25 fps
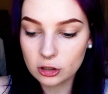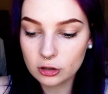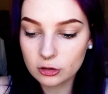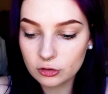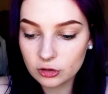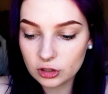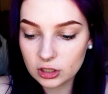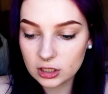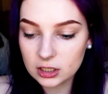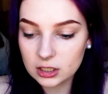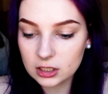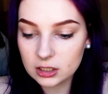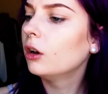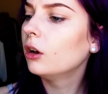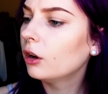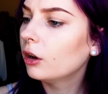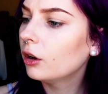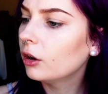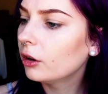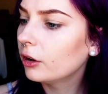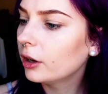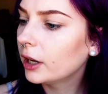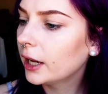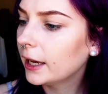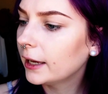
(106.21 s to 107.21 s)
using.
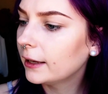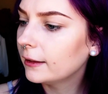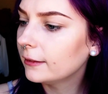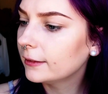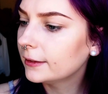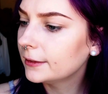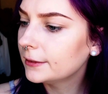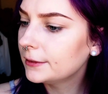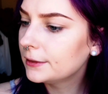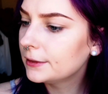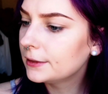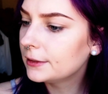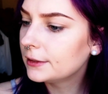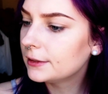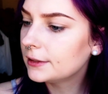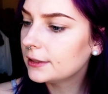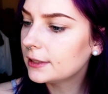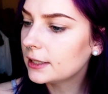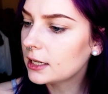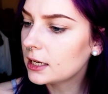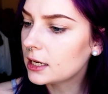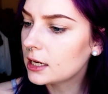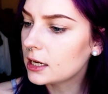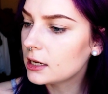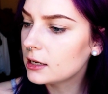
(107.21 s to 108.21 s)
Okay, let's
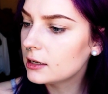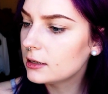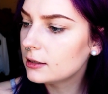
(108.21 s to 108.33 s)
see.